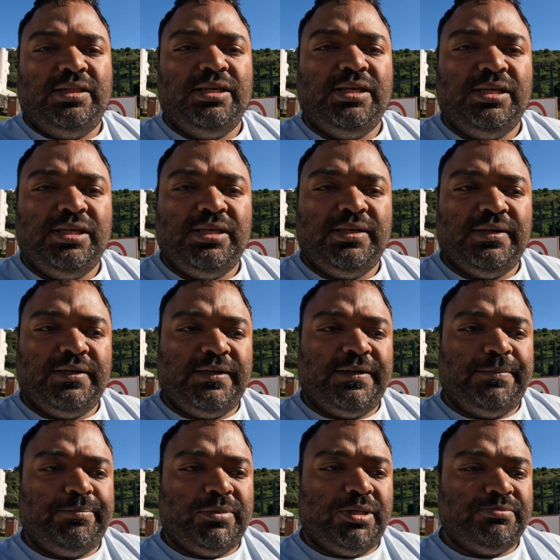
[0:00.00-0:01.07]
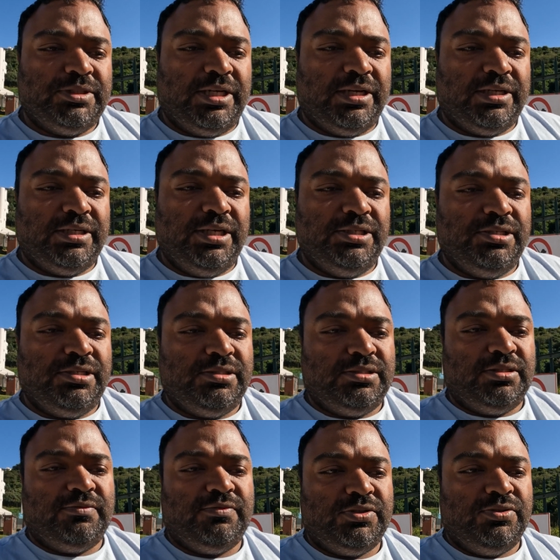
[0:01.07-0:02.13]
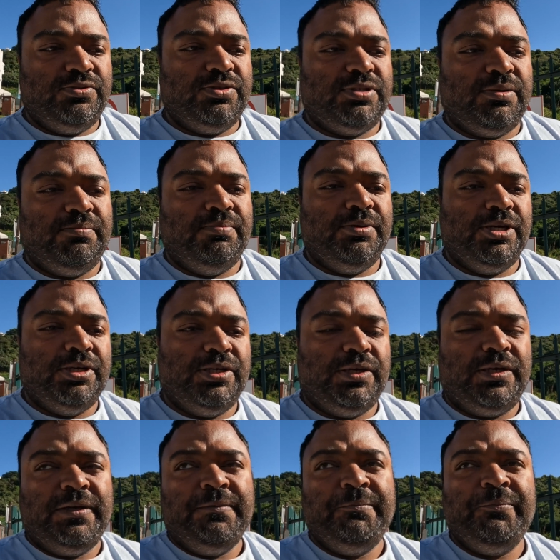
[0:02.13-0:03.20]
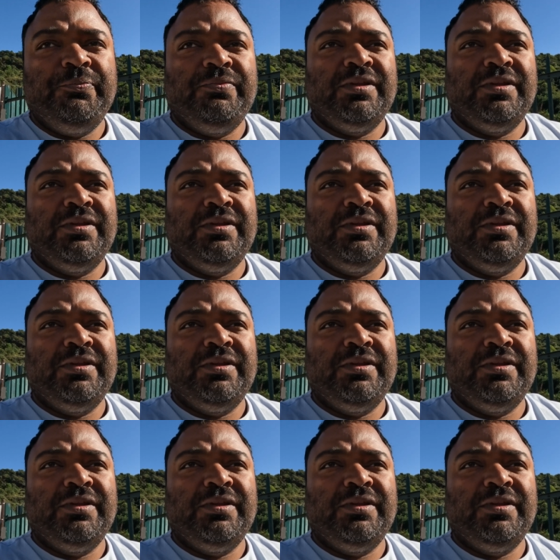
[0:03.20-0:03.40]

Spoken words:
the Umhlanga Nature Reserve and do some birding.